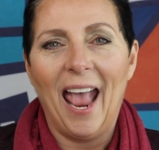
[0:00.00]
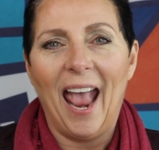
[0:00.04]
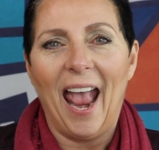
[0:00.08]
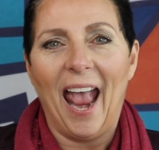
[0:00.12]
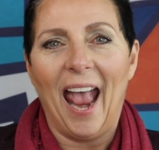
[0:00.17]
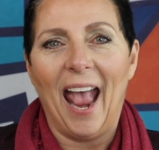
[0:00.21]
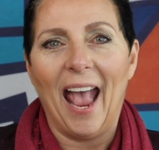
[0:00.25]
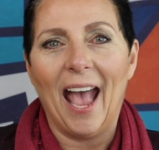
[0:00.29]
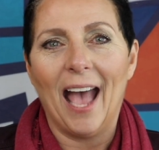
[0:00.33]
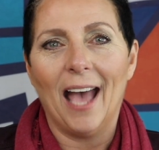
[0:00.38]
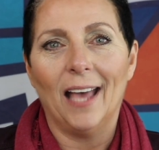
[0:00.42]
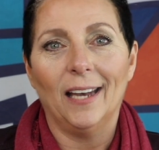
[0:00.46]

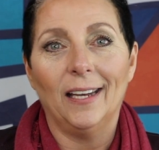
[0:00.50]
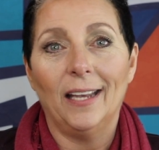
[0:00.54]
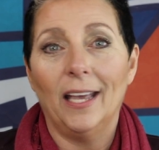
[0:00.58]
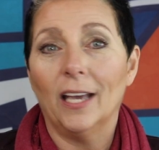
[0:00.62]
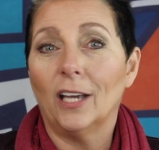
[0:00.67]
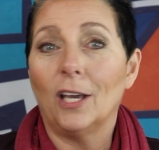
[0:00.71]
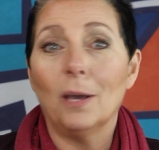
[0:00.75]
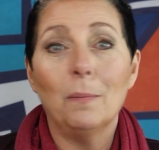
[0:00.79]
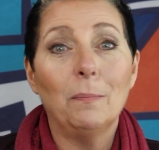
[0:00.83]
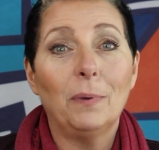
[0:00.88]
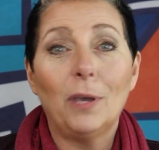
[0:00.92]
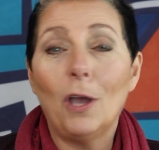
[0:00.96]
And
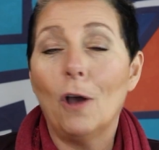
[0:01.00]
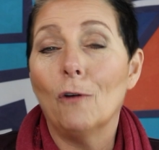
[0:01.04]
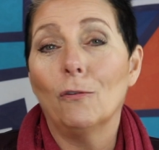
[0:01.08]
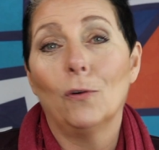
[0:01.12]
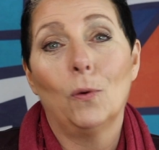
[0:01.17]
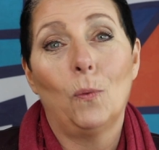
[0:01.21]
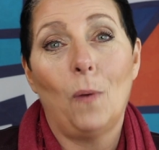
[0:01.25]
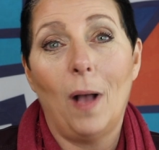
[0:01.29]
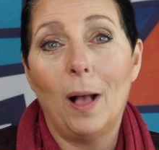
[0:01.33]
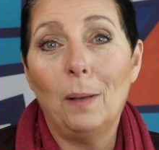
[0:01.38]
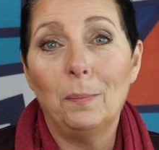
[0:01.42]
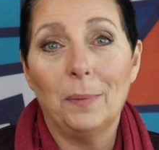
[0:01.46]
it can be
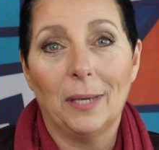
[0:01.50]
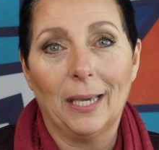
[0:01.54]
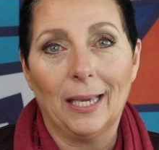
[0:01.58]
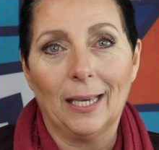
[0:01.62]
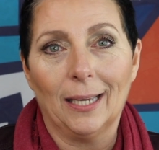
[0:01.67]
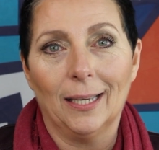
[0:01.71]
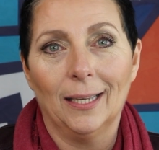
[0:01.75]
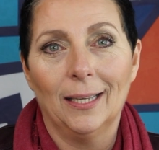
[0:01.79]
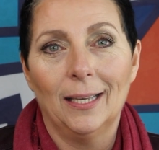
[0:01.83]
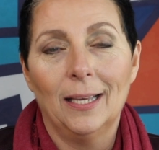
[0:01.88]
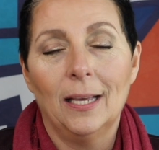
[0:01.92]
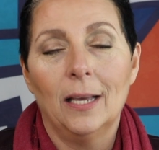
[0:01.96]
overwhelming.
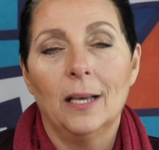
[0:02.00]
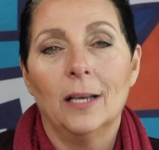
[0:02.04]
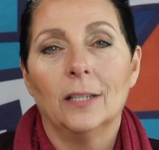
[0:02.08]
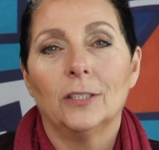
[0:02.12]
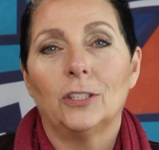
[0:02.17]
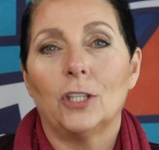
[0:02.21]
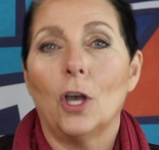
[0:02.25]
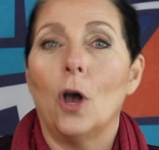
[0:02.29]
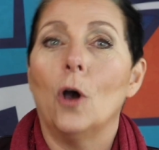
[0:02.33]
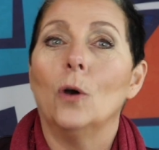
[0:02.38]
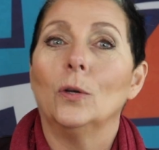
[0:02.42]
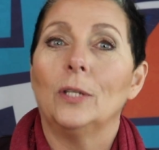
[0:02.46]

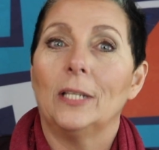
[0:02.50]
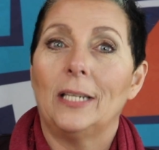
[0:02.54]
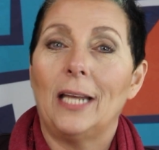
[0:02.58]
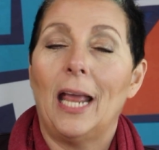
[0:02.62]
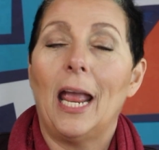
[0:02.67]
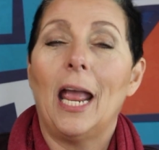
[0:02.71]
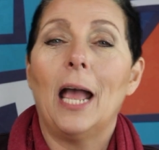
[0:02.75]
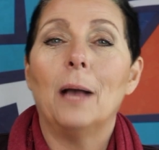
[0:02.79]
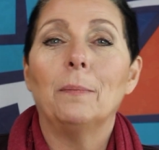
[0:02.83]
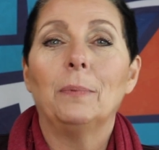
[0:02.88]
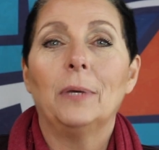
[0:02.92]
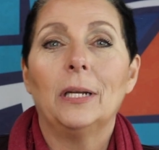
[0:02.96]
So
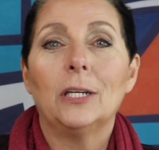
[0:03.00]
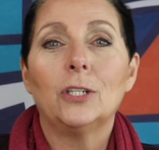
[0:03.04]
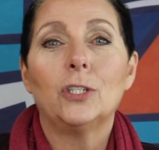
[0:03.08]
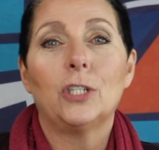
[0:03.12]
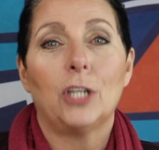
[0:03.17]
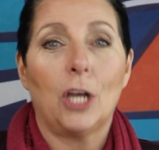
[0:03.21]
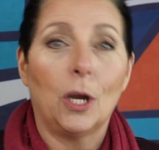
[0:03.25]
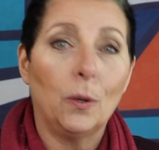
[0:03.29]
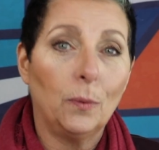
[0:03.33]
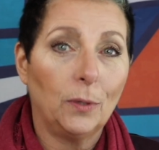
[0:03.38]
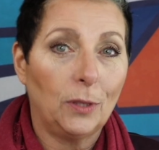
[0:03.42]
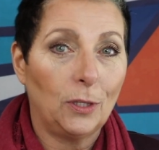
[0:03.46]
today I'm going to
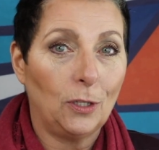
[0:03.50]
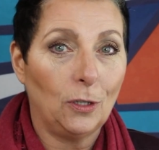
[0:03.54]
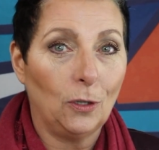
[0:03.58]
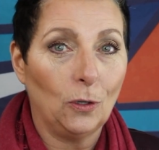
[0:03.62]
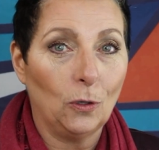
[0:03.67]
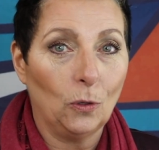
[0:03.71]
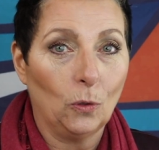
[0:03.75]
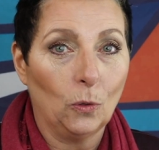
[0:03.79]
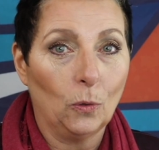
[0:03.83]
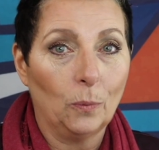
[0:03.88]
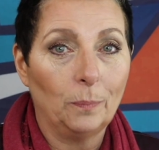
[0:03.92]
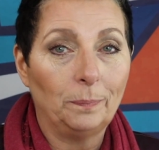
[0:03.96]
share with
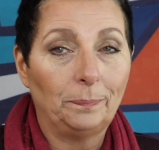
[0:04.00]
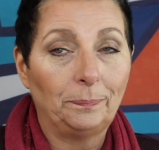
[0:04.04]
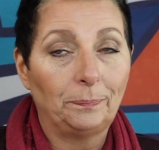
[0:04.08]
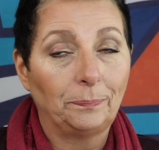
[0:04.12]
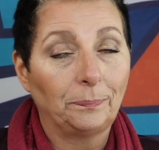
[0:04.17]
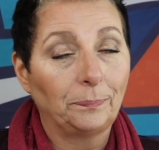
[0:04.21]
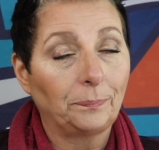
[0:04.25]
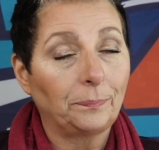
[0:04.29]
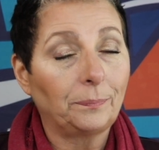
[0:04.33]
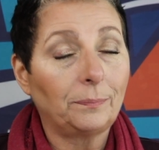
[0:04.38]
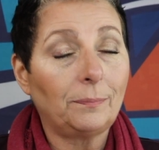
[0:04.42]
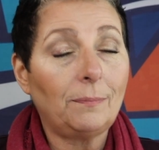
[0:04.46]
you
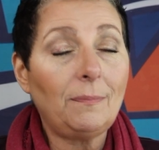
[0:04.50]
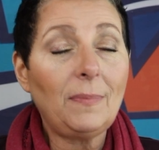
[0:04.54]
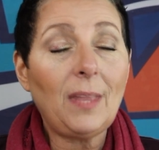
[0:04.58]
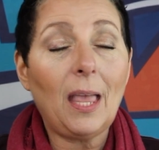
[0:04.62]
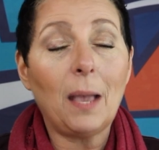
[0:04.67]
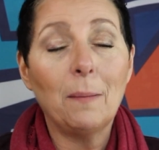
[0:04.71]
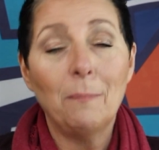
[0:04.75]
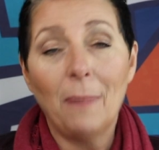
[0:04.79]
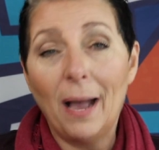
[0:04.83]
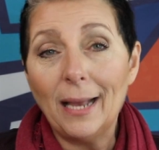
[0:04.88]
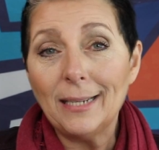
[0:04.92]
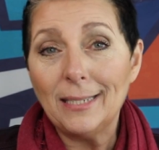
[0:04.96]

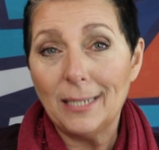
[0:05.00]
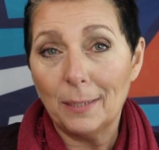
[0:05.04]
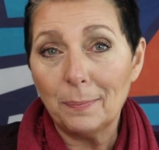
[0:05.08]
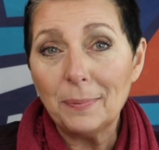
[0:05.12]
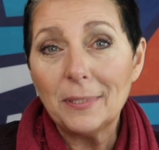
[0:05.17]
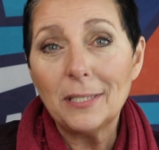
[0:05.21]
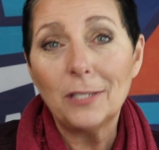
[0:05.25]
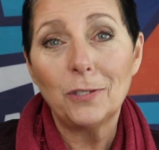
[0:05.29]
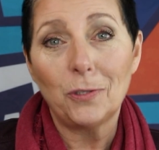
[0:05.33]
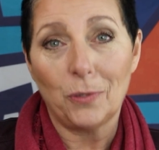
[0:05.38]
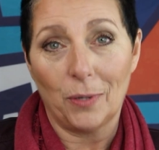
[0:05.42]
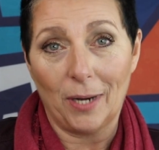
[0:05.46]
my
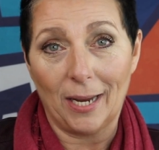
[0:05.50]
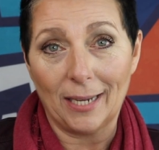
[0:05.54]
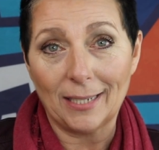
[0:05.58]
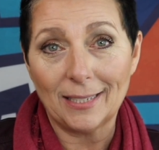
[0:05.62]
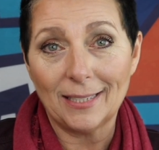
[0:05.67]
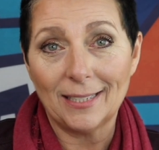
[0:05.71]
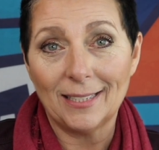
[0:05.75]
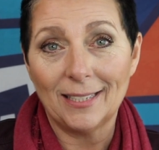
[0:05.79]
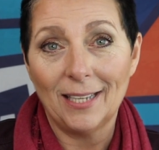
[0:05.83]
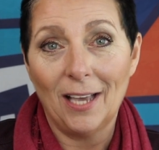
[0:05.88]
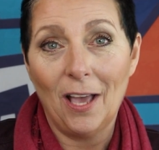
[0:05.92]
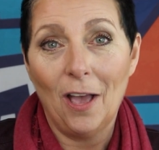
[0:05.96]
tips and
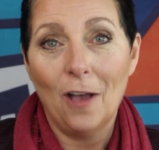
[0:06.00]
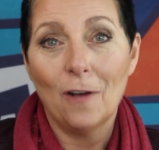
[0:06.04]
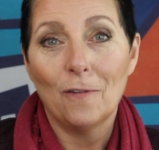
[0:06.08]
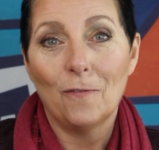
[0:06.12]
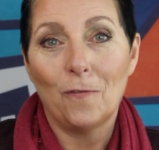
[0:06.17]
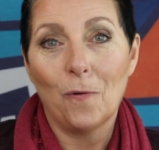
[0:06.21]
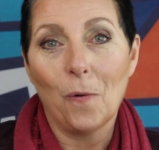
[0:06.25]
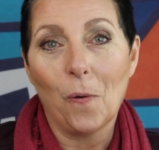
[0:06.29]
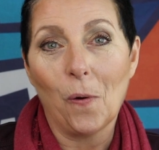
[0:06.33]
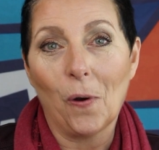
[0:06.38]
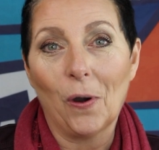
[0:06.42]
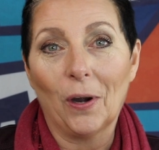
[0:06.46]
tricks
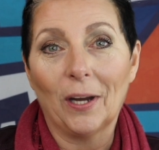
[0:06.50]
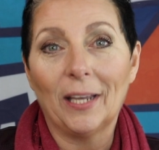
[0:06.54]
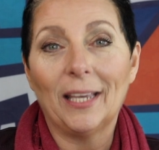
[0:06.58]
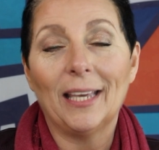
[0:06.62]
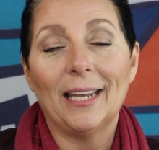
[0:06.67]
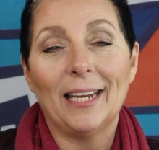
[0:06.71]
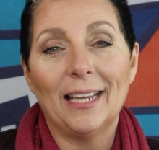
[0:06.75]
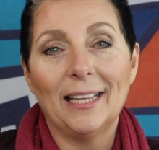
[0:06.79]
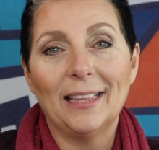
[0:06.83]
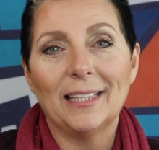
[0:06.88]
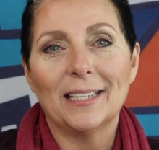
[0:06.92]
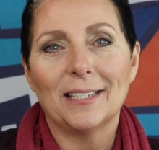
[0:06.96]
for
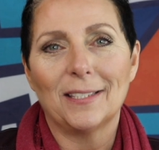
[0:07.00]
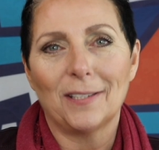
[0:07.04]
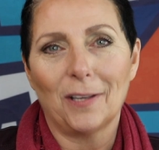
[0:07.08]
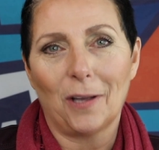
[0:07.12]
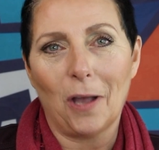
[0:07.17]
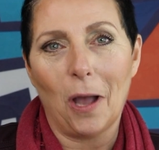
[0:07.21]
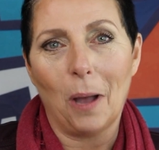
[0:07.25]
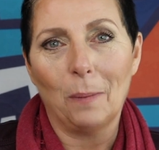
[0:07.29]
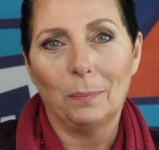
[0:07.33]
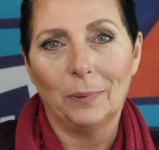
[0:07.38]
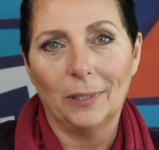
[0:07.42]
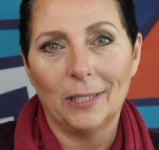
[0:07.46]
getting this
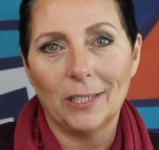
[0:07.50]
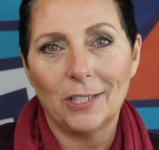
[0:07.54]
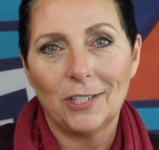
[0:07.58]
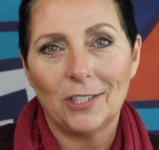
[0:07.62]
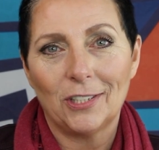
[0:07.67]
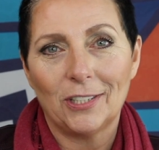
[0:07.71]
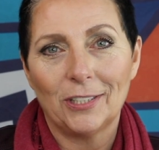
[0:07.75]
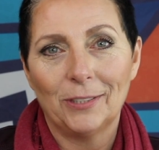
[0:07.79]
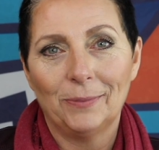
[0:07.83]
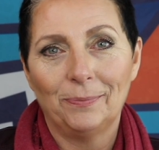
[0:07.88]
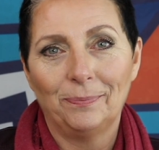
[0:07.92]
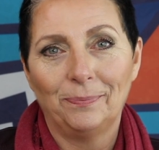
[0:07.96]
accomplished.